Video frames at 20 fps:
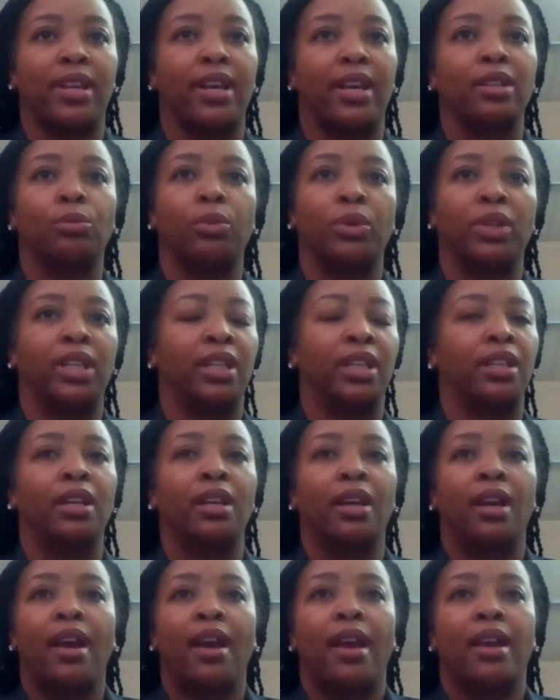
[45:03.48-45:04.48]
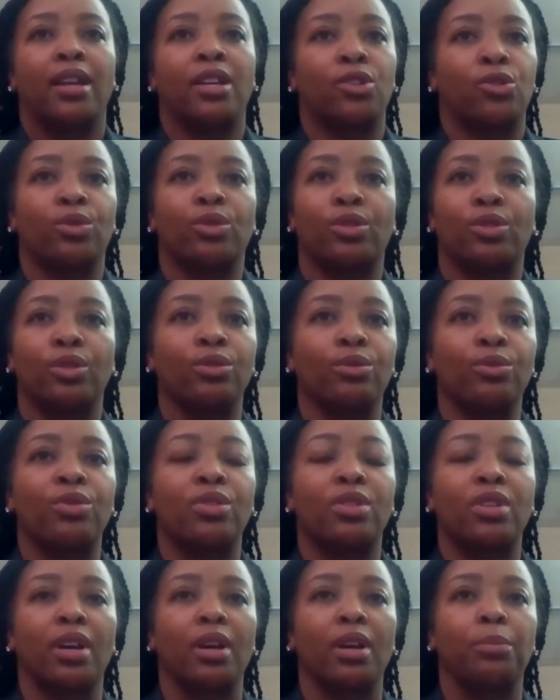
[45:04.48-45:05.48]
said, we
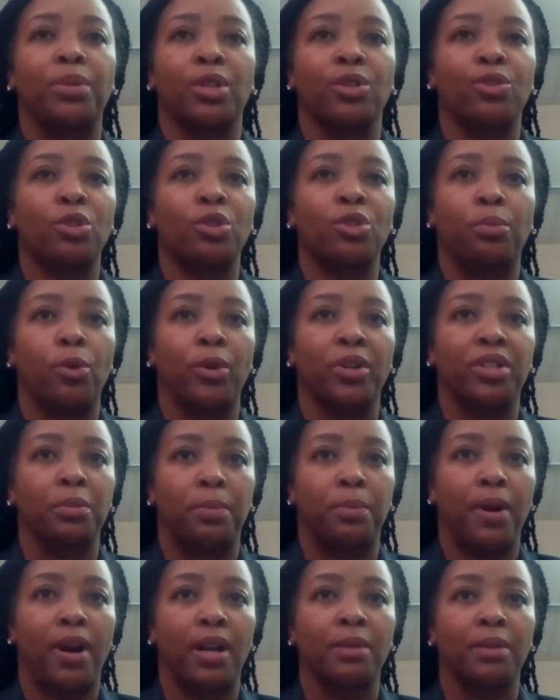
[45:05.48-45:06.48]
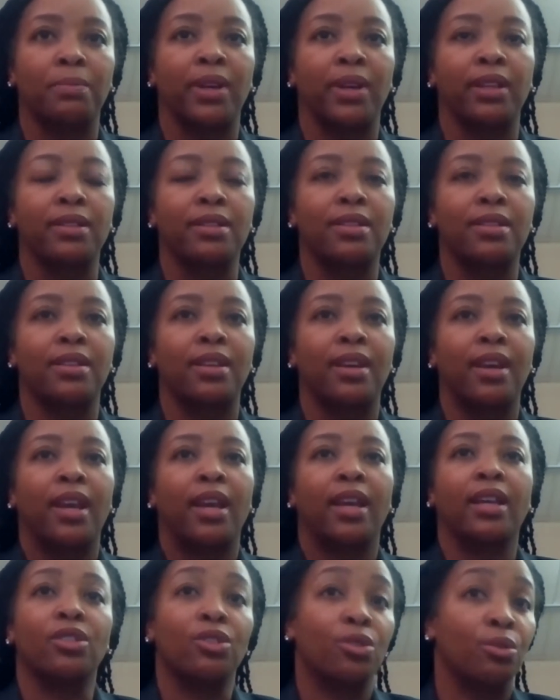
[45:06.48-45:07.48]
introduced a peer support department
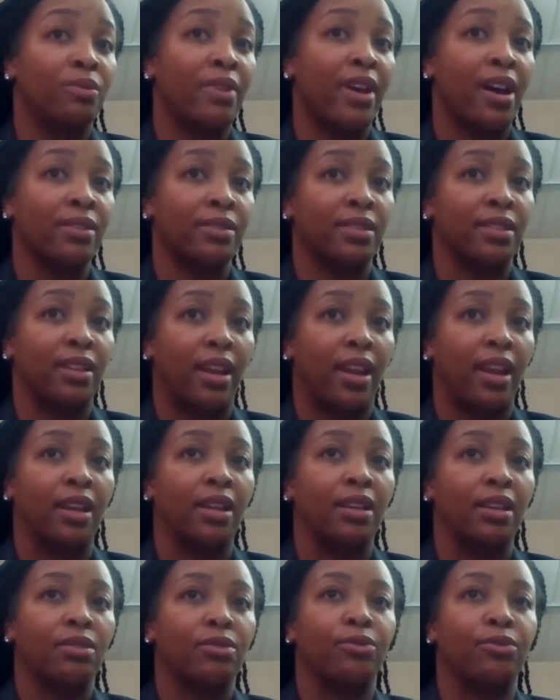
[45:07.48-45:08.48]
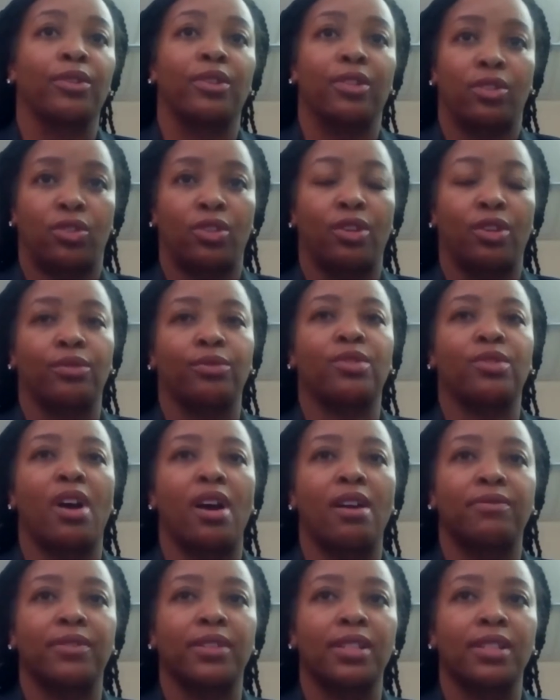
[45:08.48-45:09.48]
in 2008 for the Sheriff's
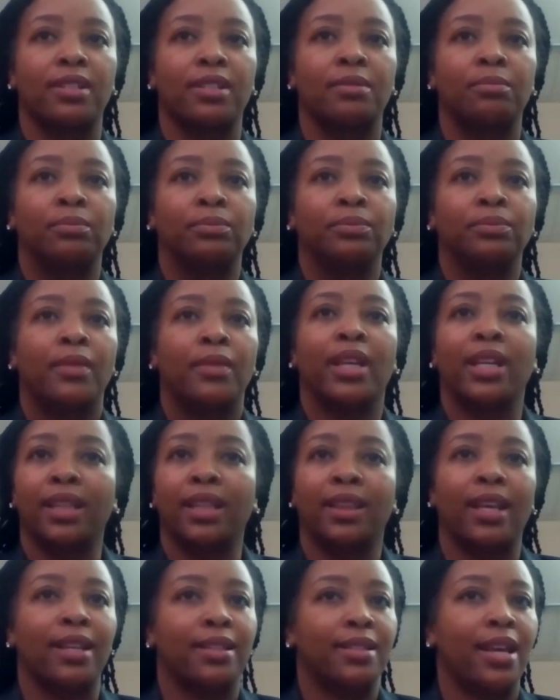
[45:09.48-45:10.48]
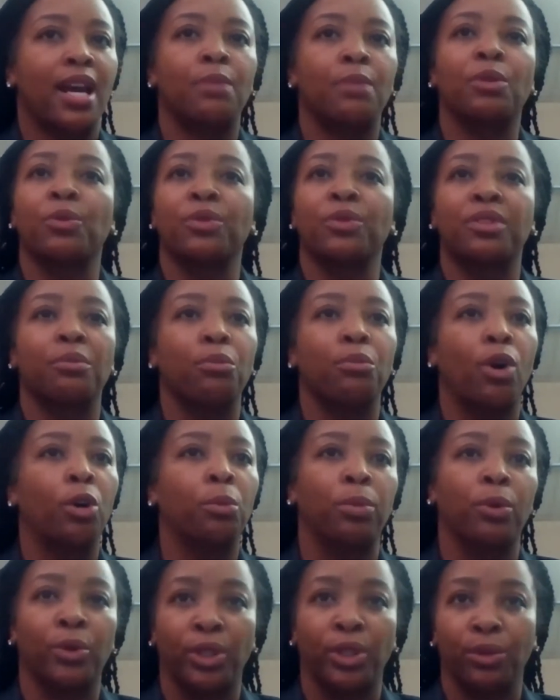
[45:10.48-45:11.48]
Office. And at that time, it was a
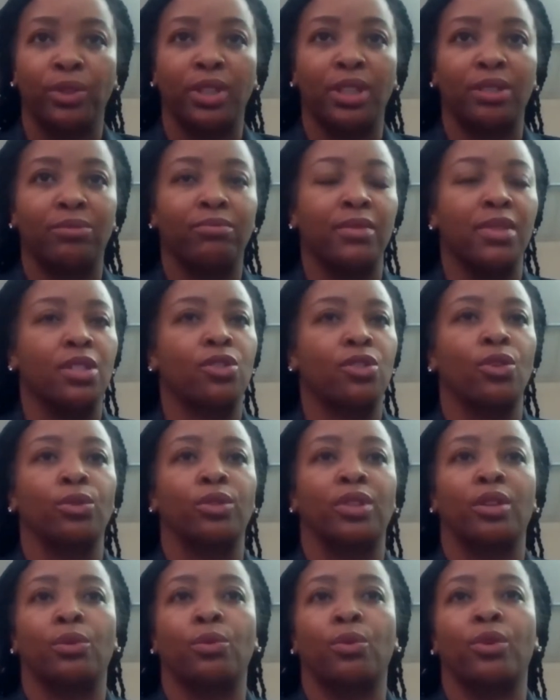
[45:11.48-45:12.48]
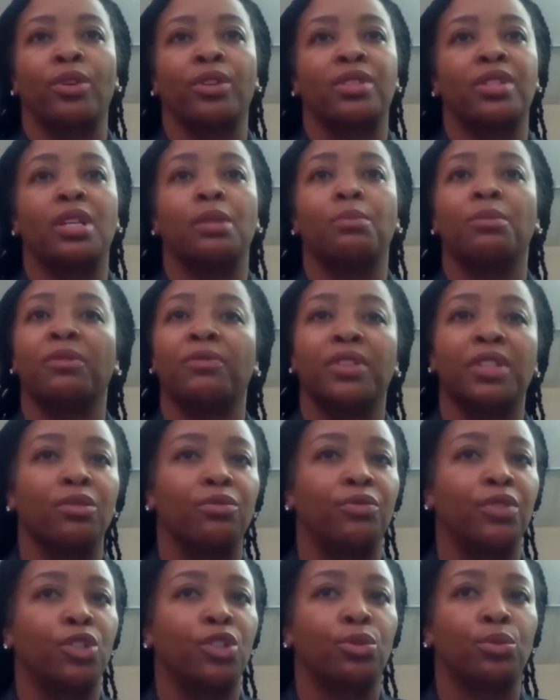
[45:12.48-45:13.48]
mobile unit. And so there were a team of
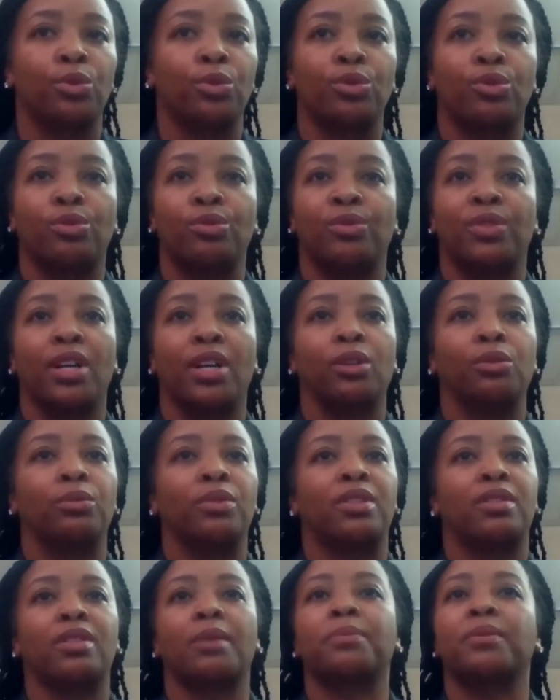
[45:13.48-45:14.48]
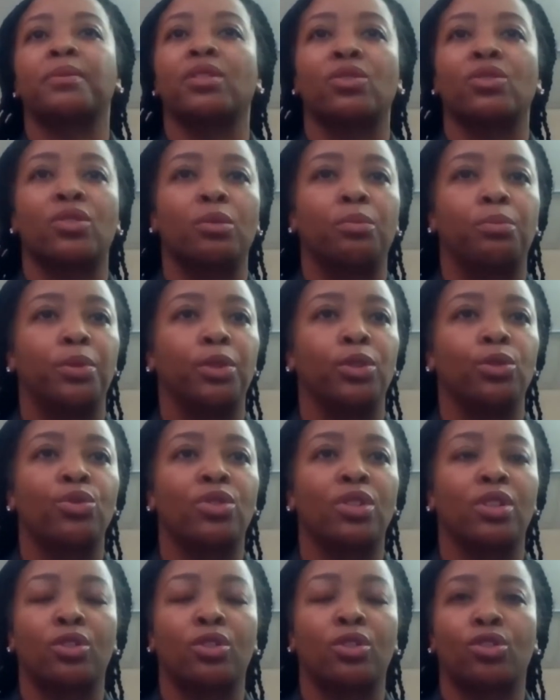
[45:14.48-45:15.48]
individuals who dealt with substance
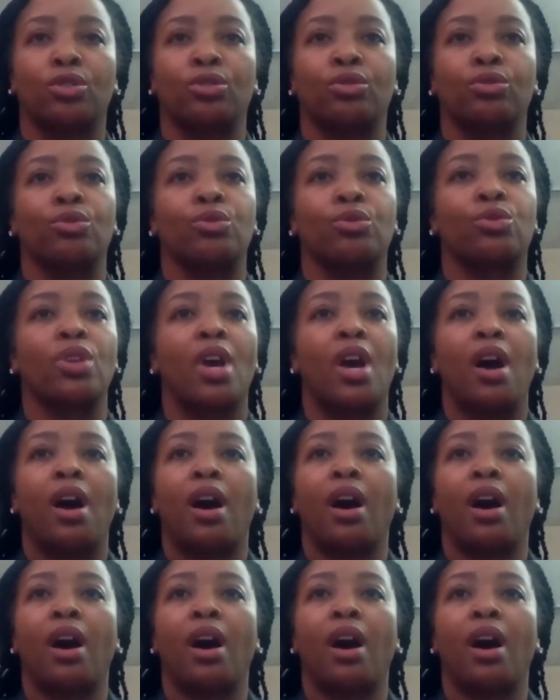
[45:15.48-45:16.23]
abuse issues,